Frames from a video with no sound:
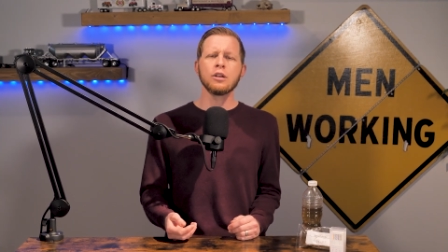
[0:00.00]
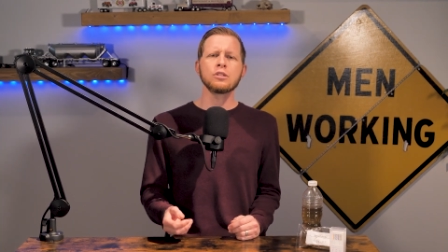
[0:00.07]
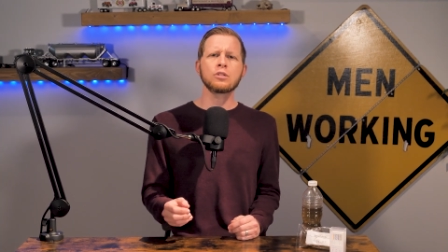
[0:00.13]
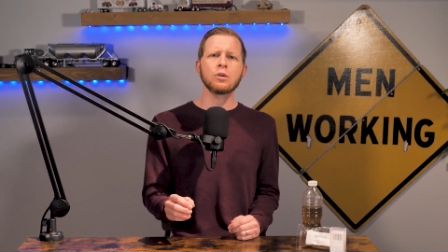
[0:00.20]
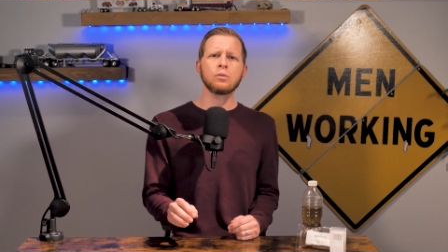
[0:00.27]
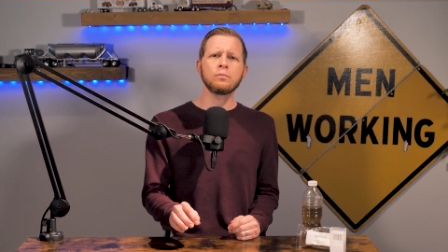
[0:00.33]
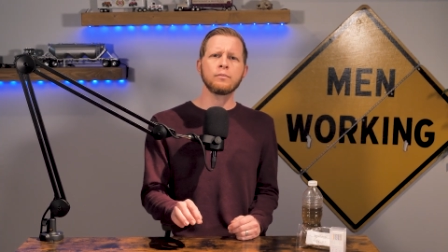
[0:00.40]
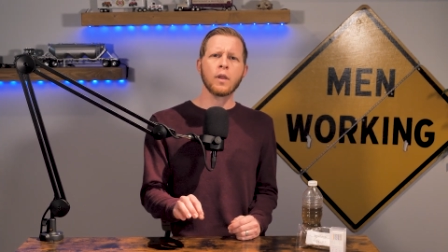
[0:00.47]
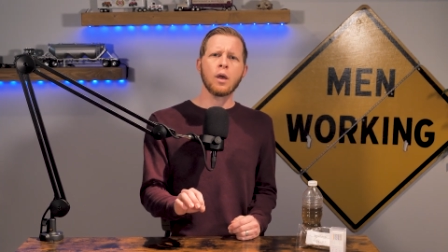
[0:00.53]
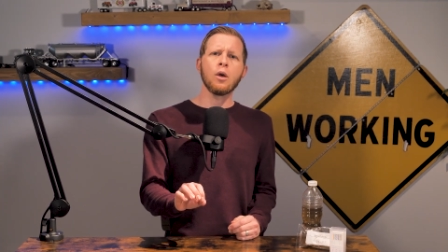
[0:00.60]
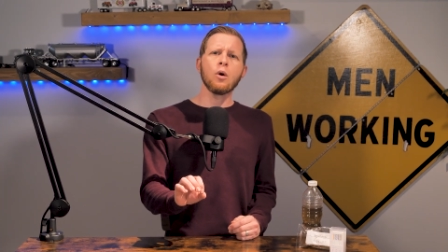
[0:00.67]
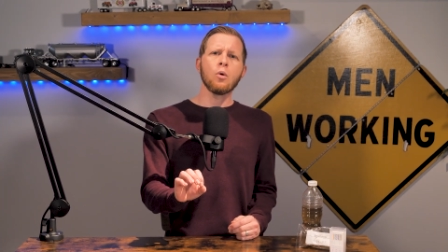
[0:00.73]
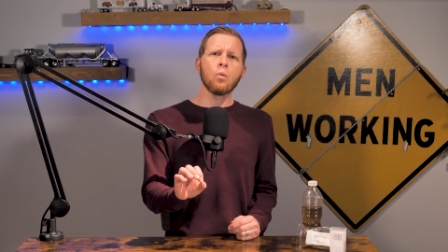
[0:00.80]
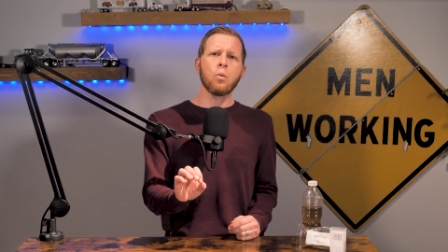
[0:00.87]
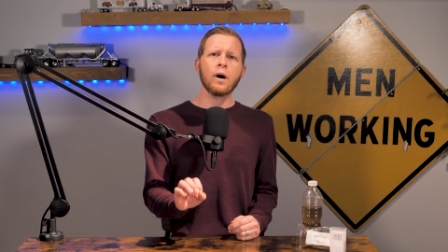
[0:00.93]
So,
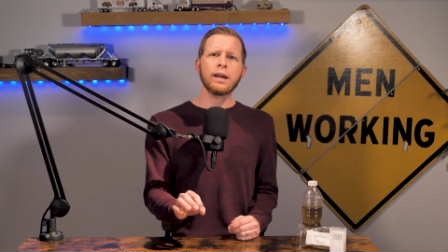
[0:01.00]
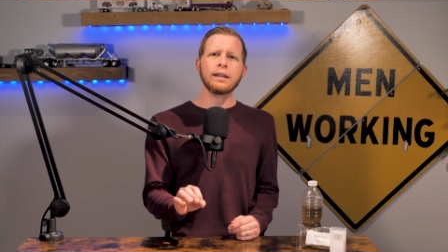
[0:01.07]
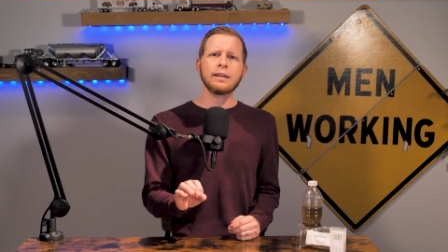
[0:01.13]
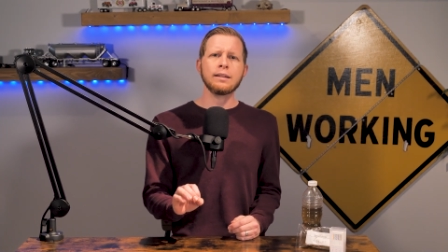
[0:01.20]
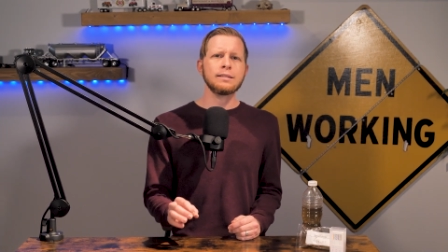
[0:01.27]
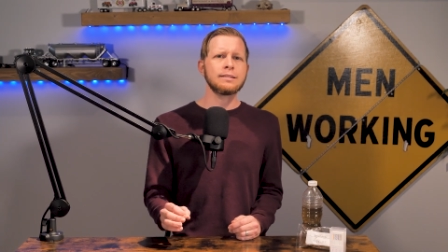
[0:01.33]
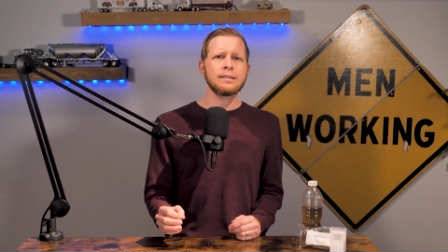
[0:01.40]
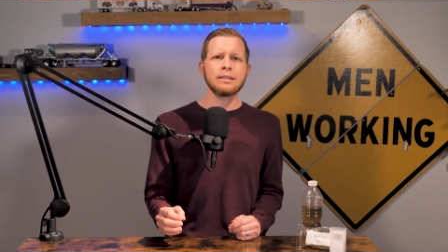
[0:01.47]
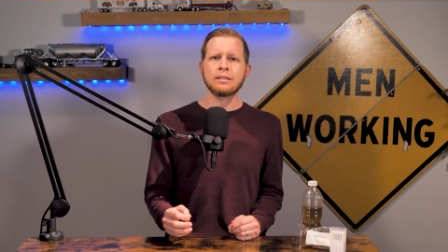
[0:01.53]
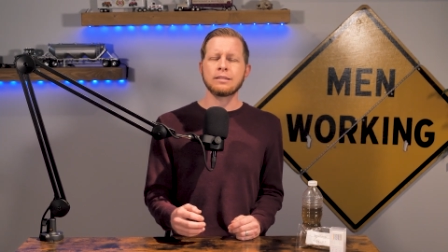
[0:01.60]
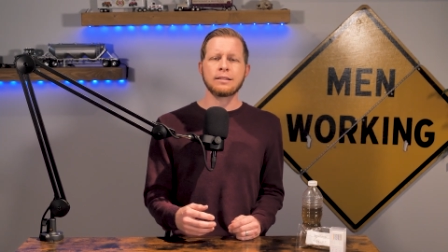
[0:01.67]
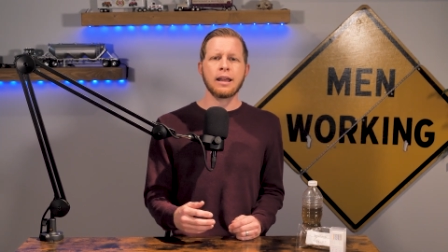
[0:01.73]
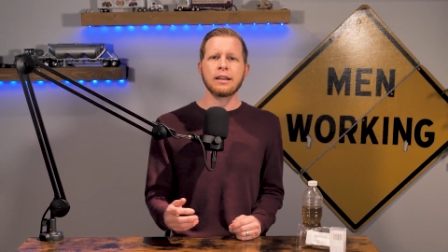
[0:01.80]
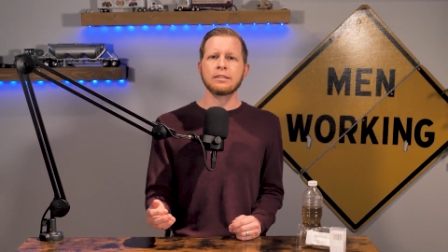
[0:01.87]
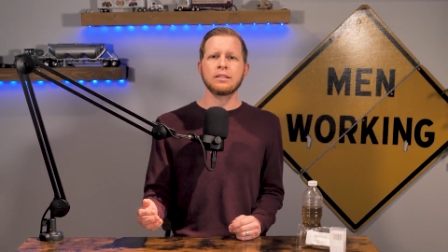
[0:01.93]
what is
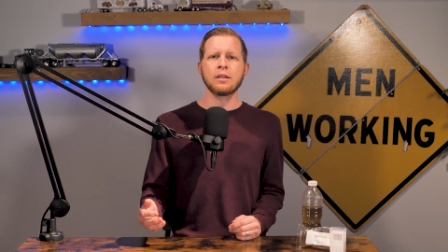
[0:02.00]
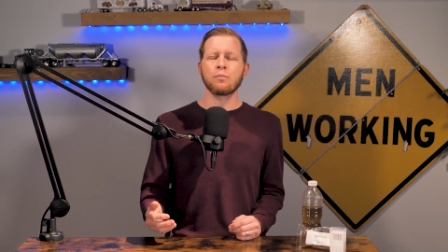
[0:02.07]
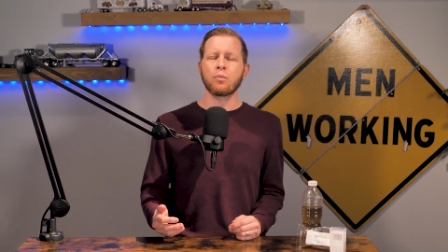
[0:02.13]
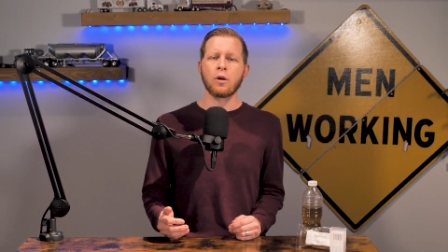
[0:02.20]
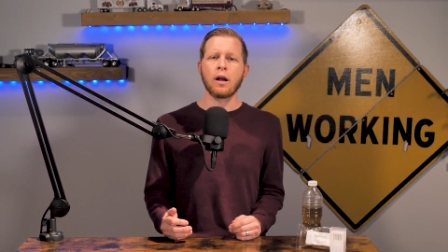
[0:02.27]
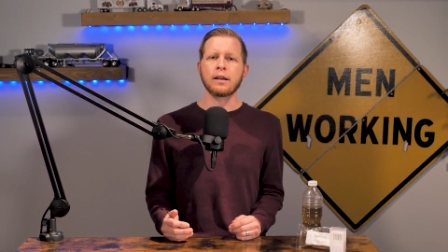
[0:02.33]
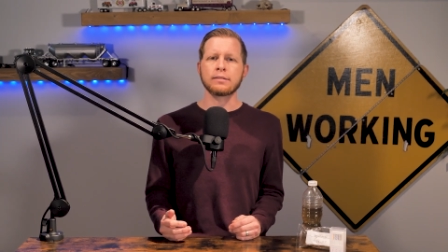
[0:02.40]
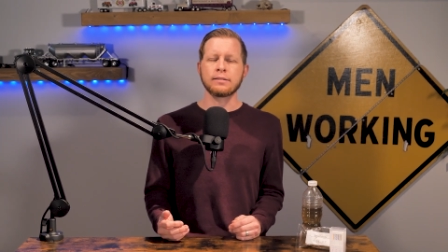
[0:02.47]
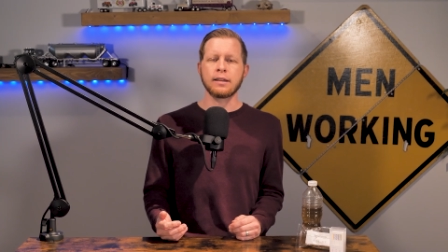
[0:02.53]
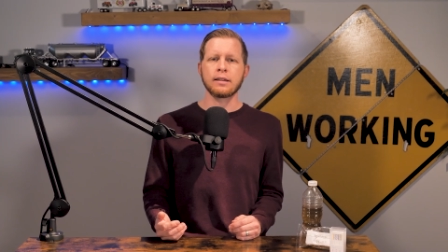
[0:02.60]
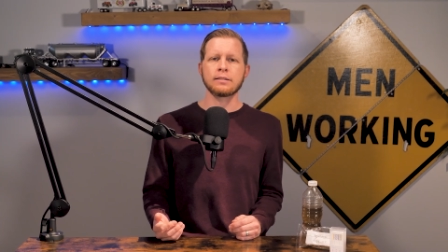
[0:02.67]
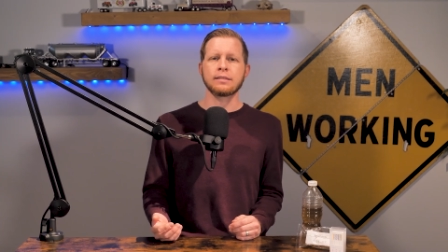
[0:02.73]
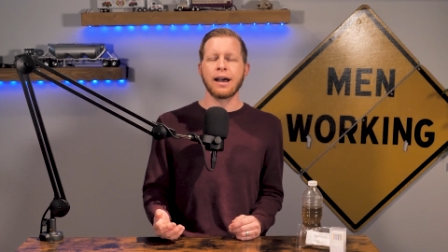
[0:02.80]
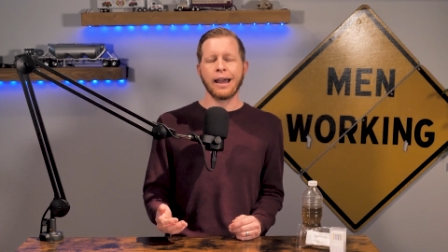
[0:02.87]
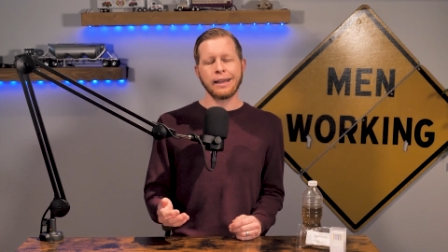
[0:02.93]
this testing
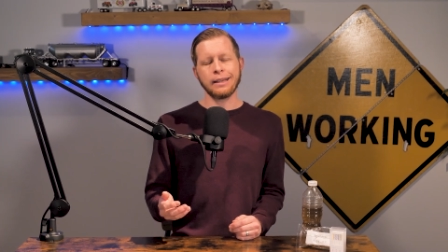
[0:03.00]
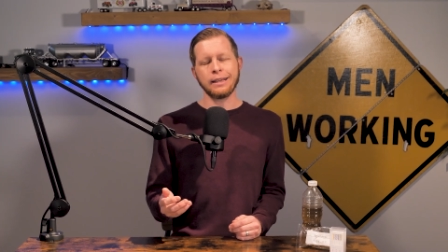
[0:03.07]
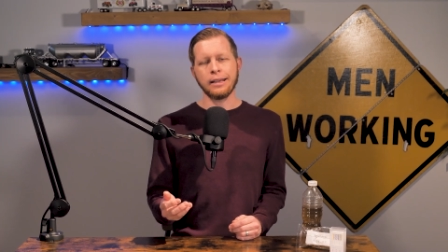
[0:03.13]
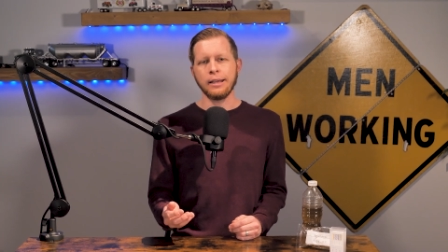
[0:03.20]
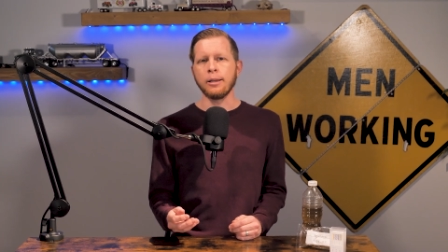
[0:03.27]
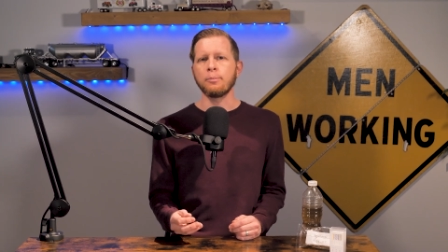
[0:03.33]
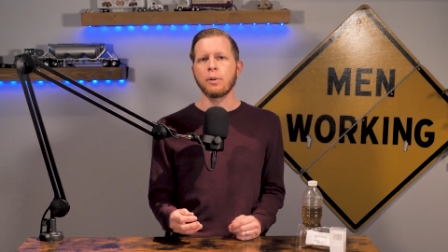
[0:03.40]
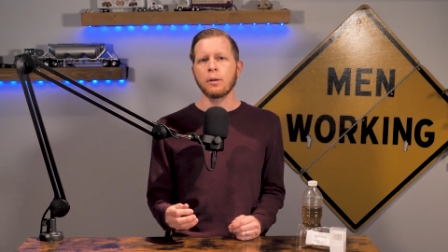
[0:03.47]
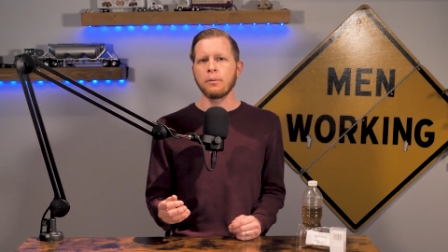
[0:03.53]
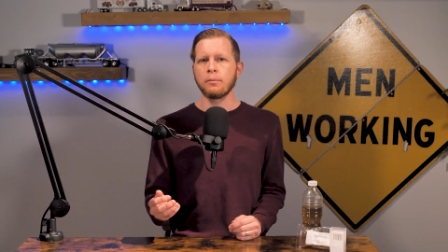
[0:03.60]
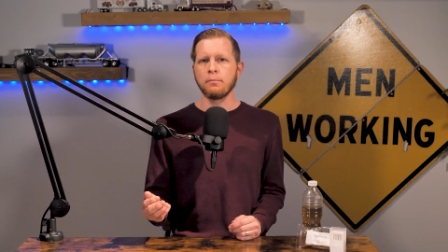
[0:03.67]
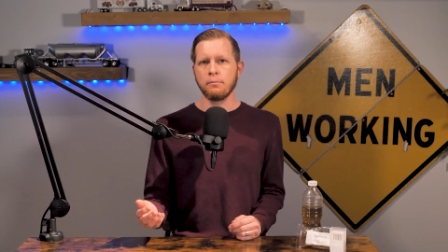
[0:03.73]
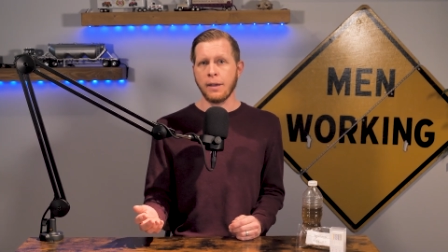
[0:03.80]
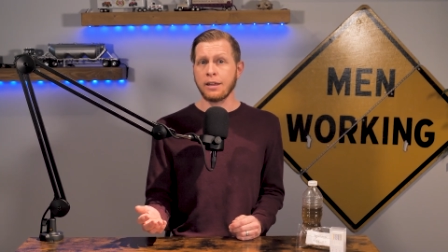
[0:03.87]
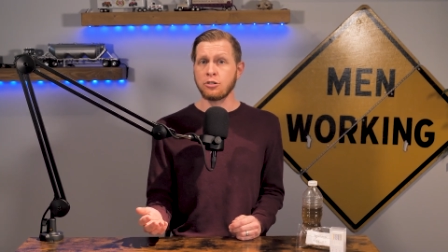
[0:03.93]
process I keep
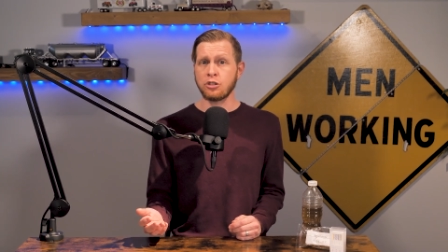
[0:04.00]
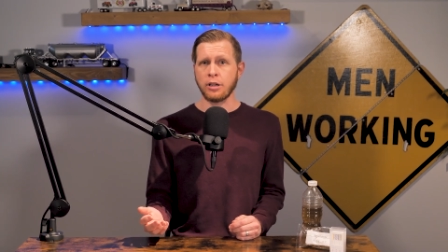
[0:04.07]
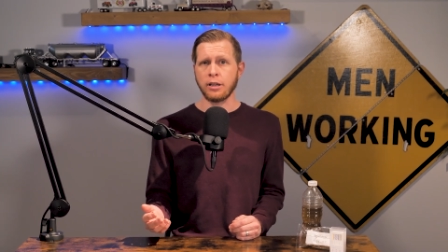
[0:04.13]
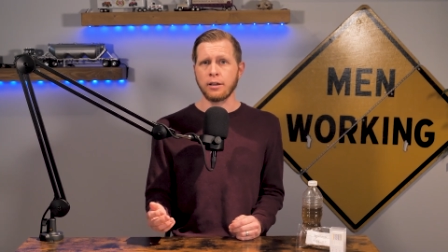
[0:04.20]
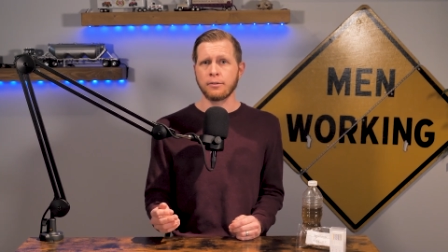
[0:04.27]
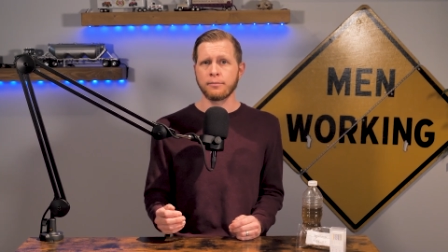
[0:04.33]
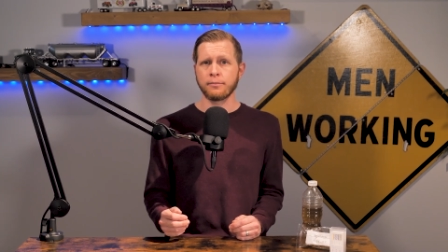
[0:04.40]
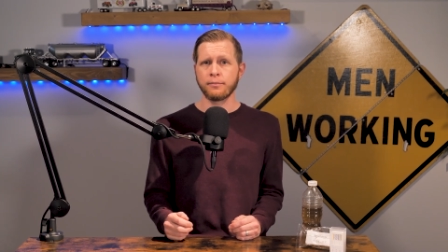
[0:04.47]
mentioning?